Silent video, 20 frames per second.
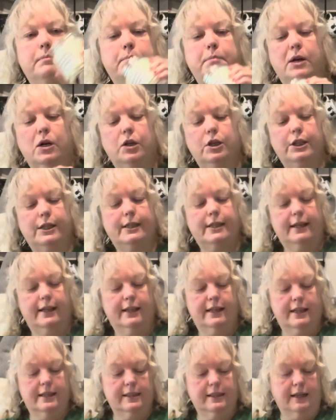burned
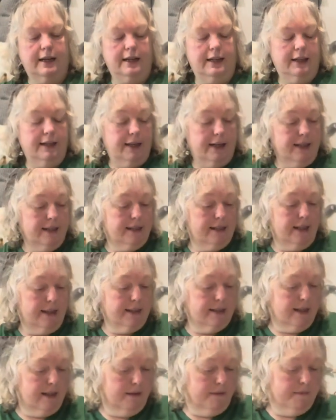this holiday
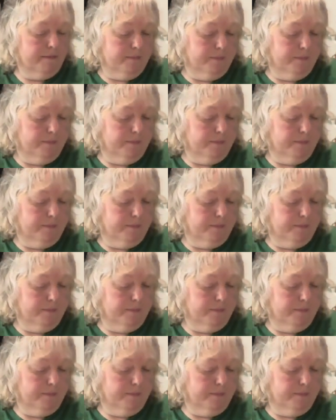season.